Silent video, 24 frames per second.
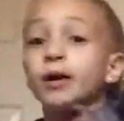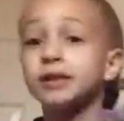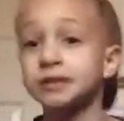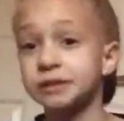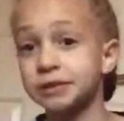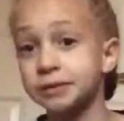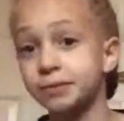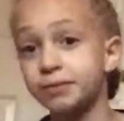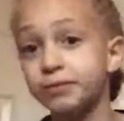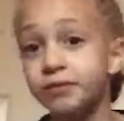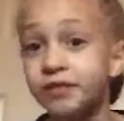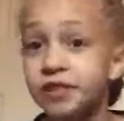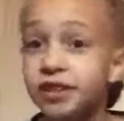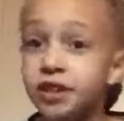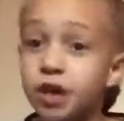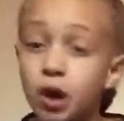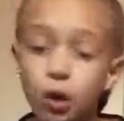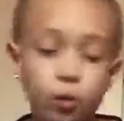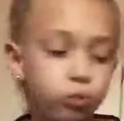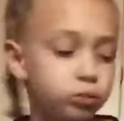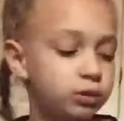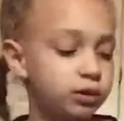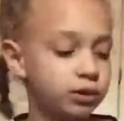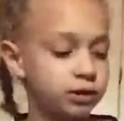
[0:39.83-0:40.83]
watch some
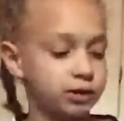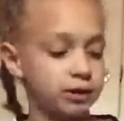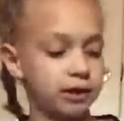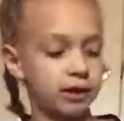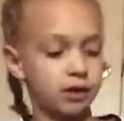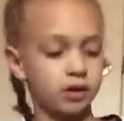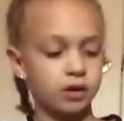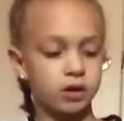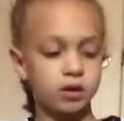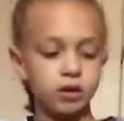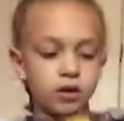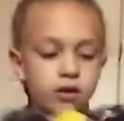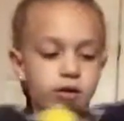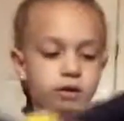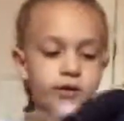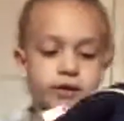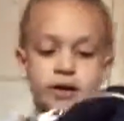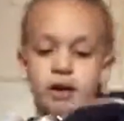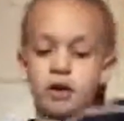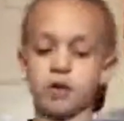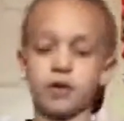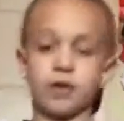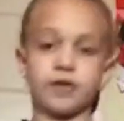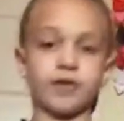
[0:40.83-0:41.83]
videos and then
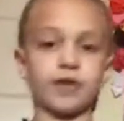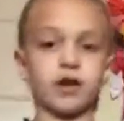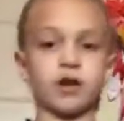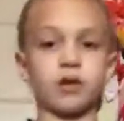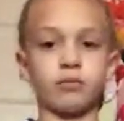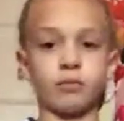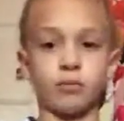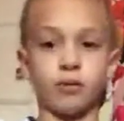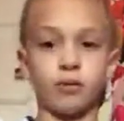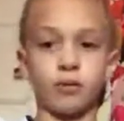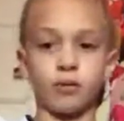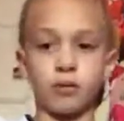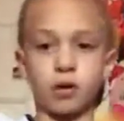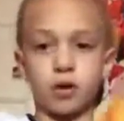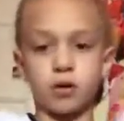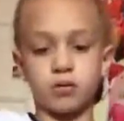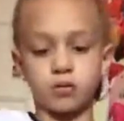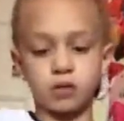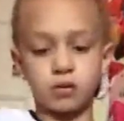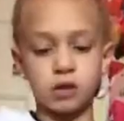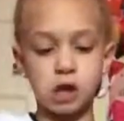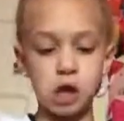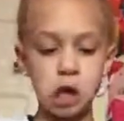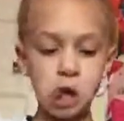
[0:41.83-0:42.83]
I'm gonna
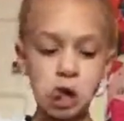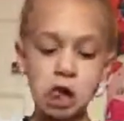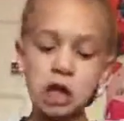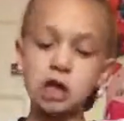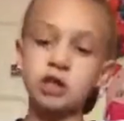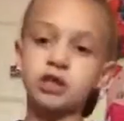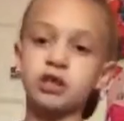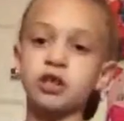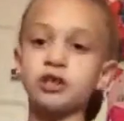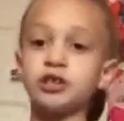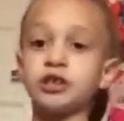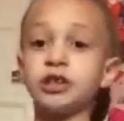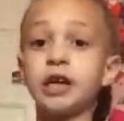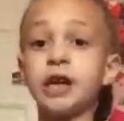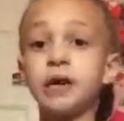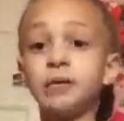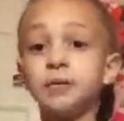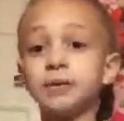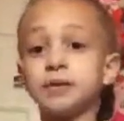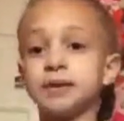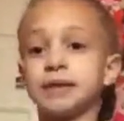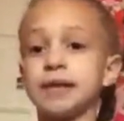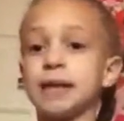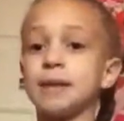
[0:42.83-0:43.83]
put So I'll show you
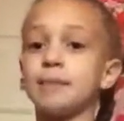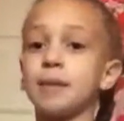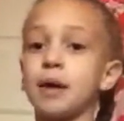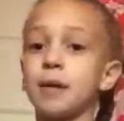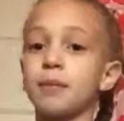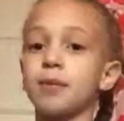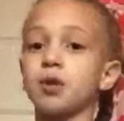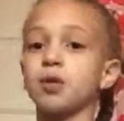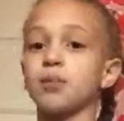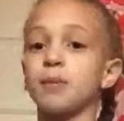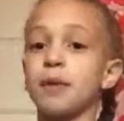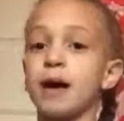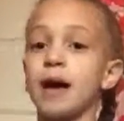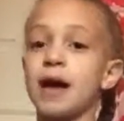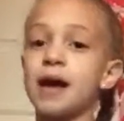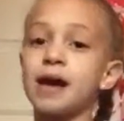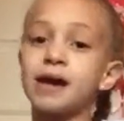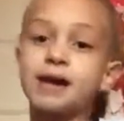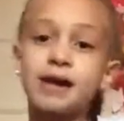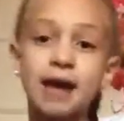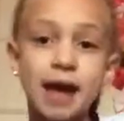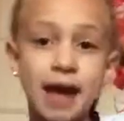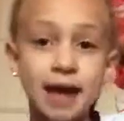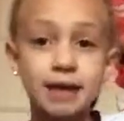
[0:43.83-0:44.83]
what's in my book
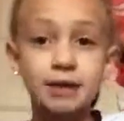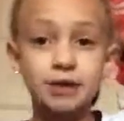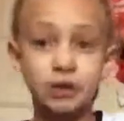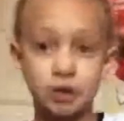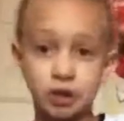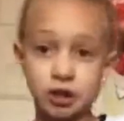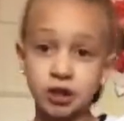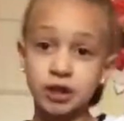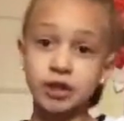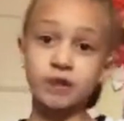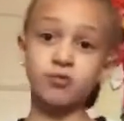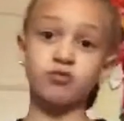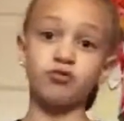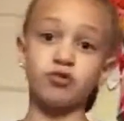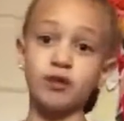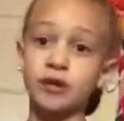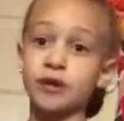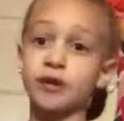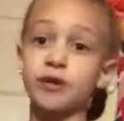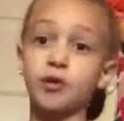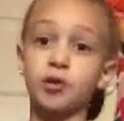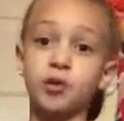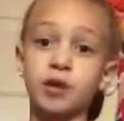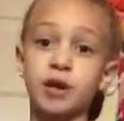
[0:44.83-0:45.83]
bag. It's already
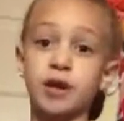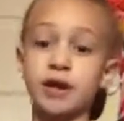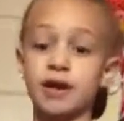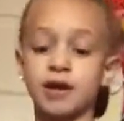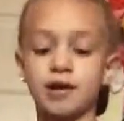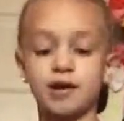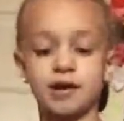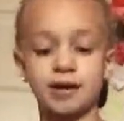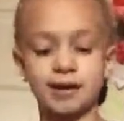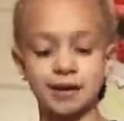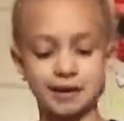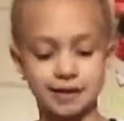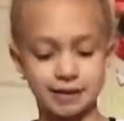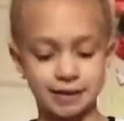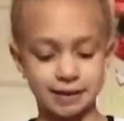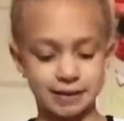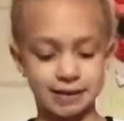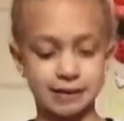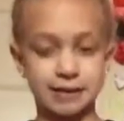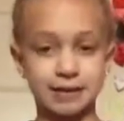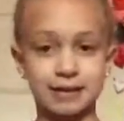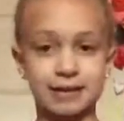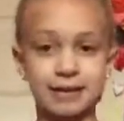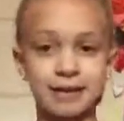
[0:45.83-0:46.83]
really organized
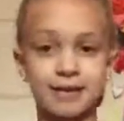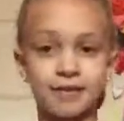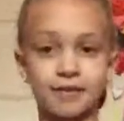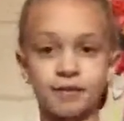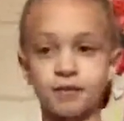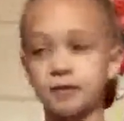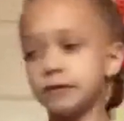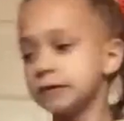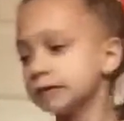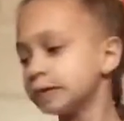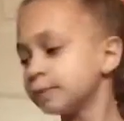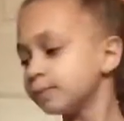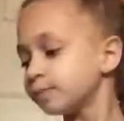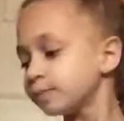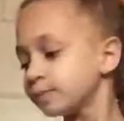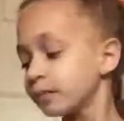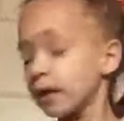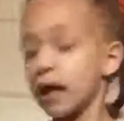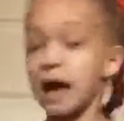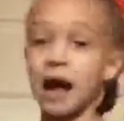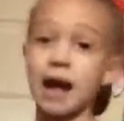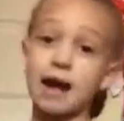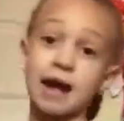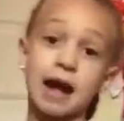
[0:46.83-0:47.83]
and stuff.
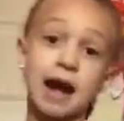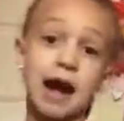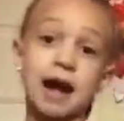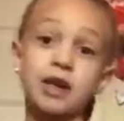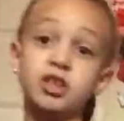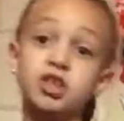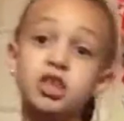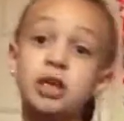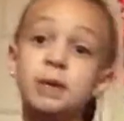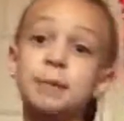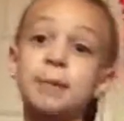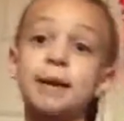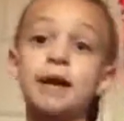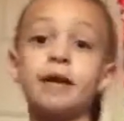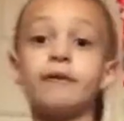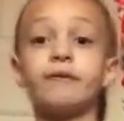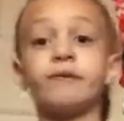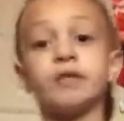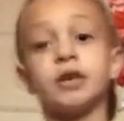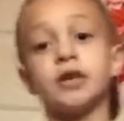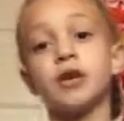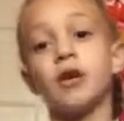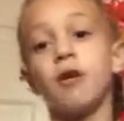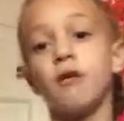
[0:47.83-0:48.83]
I actually made a
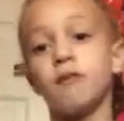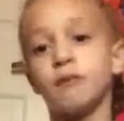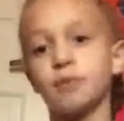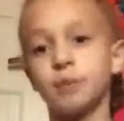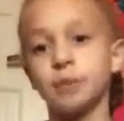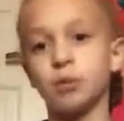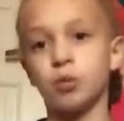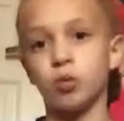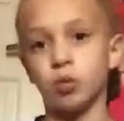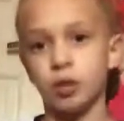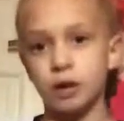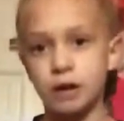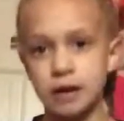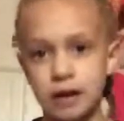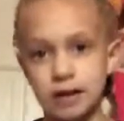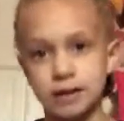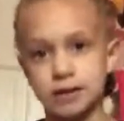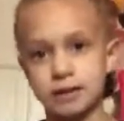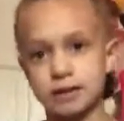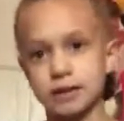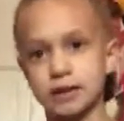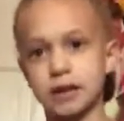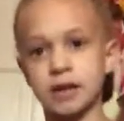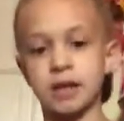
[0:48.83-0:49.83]
video of me
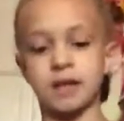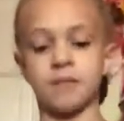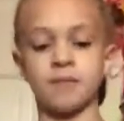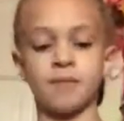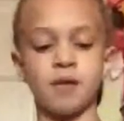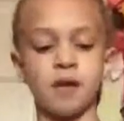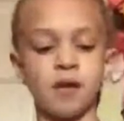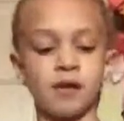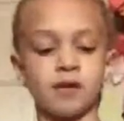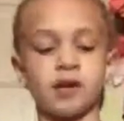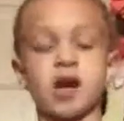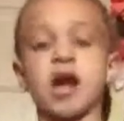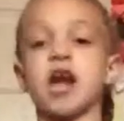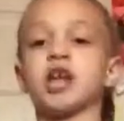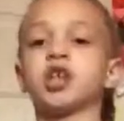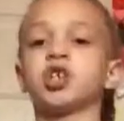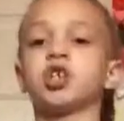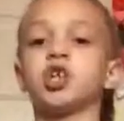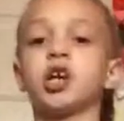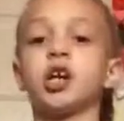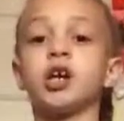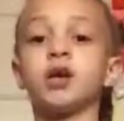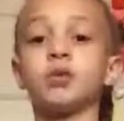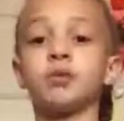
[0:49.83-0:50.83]
organizing it and
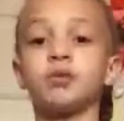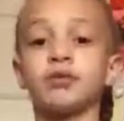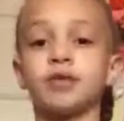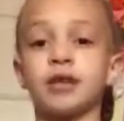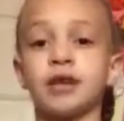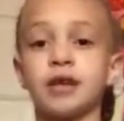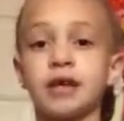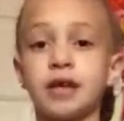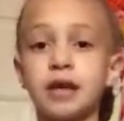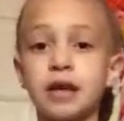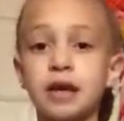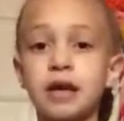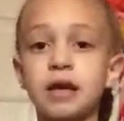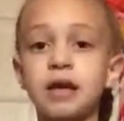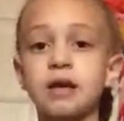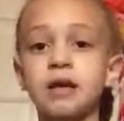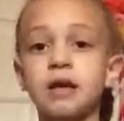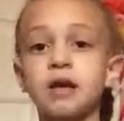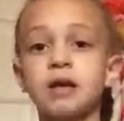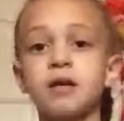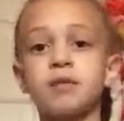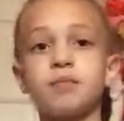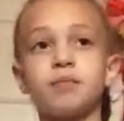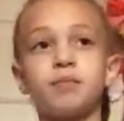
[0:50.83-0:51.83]
showing you what's in it,
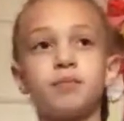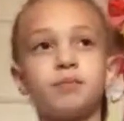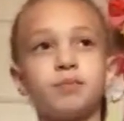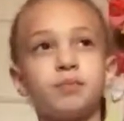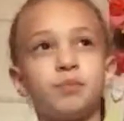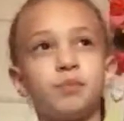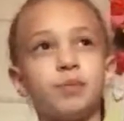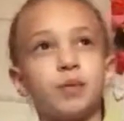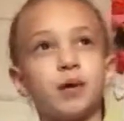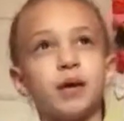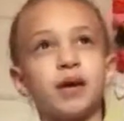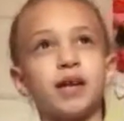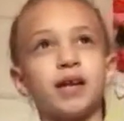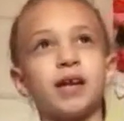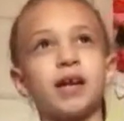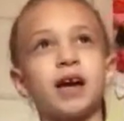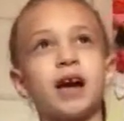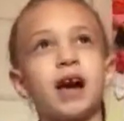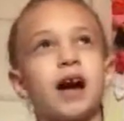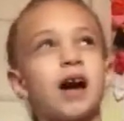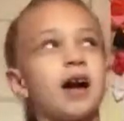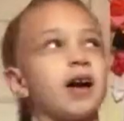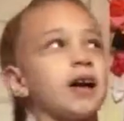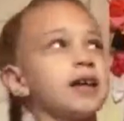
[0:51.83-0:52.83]
but
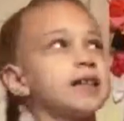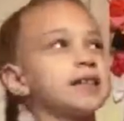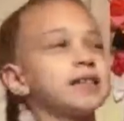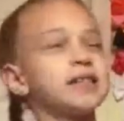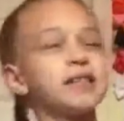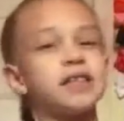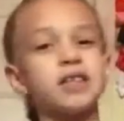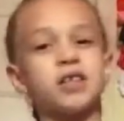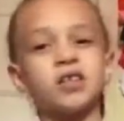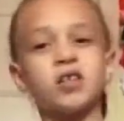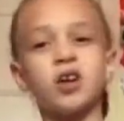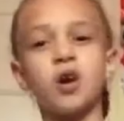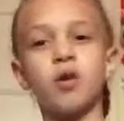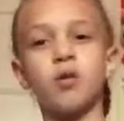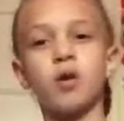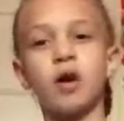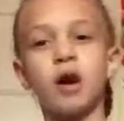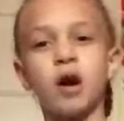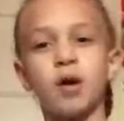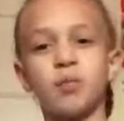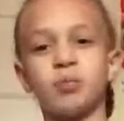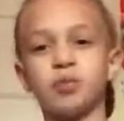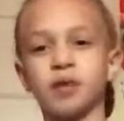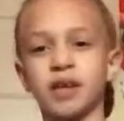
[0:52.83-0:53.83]
it didn't go
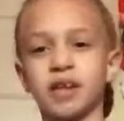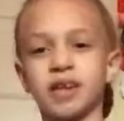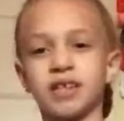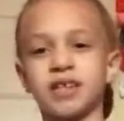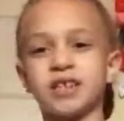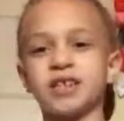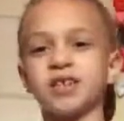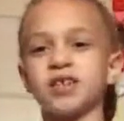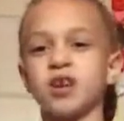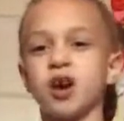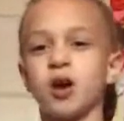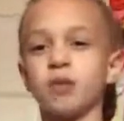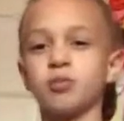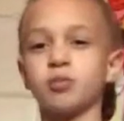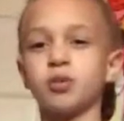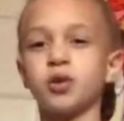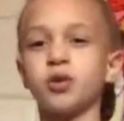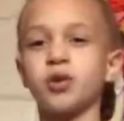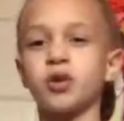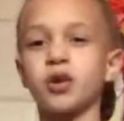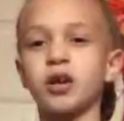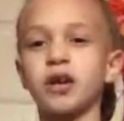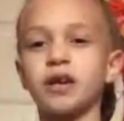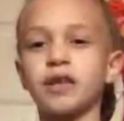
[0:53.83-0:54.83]
up, like it didn't
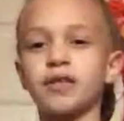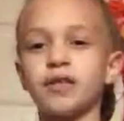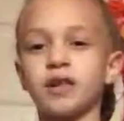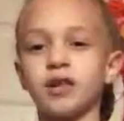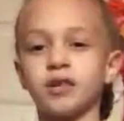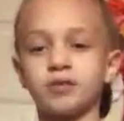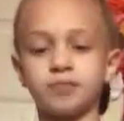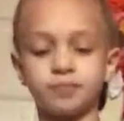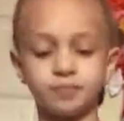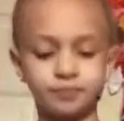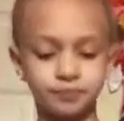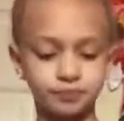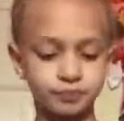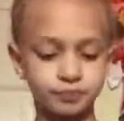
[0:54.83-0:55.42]
upload or anything.